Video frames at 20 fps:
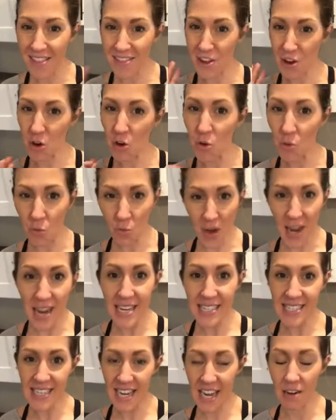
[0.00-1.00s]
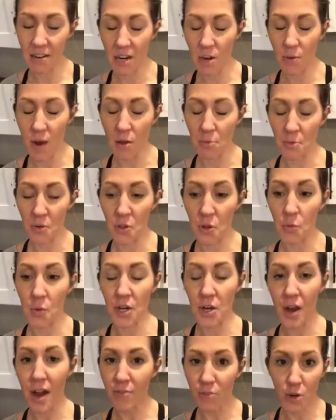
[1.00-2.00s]
and they're great to carry around with you when
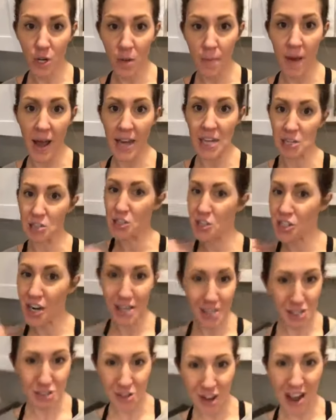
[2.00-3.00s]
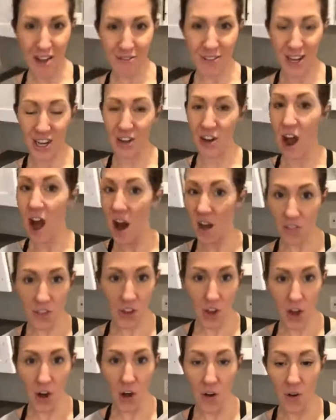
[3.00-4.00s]
you're ever in a bind, you're stuck in traffic, you're on the
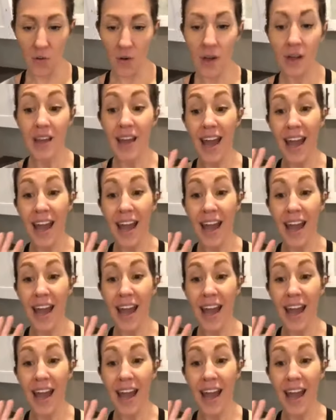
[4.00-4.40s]
go,